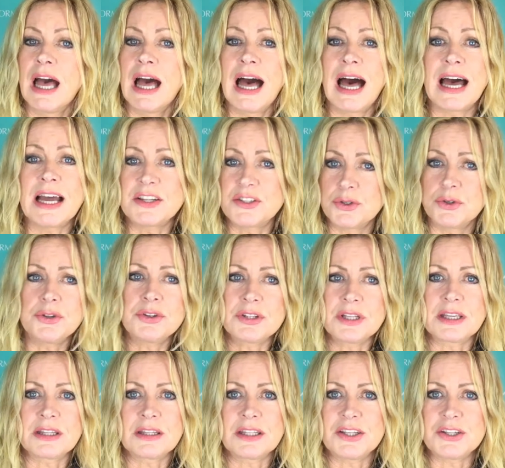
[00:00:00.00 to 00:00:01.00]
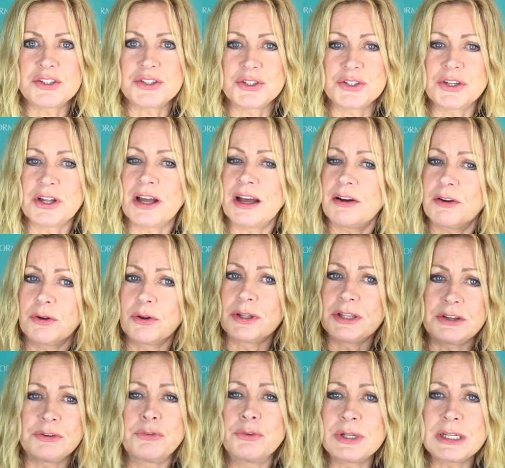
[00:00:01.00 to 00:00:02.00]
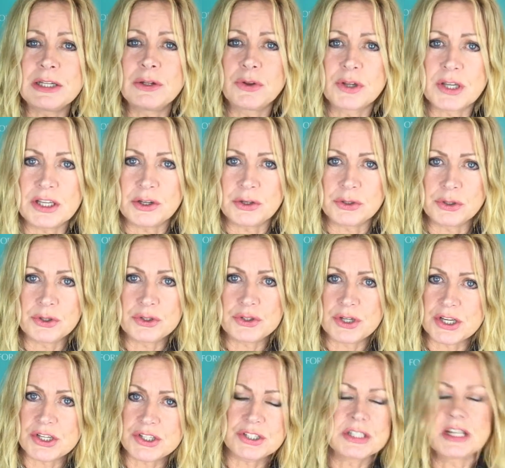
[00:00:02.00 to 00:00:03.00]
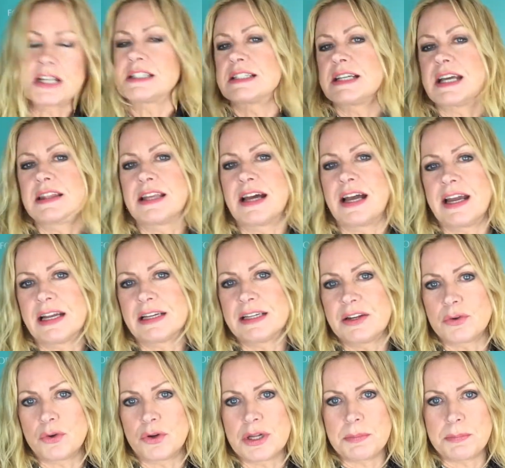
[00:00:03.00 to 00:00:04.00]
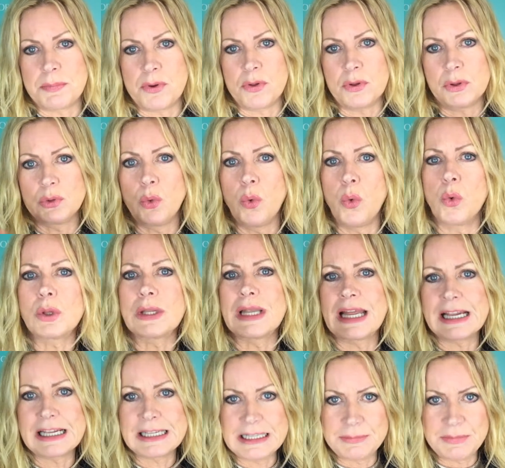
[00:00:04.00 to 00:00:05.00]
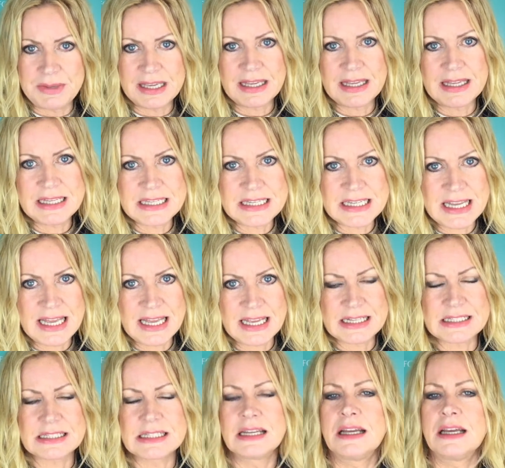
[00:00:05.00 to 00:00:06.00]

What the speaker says: I do think that you should really look at your nutrition. I said that earlier on about low glycemic index.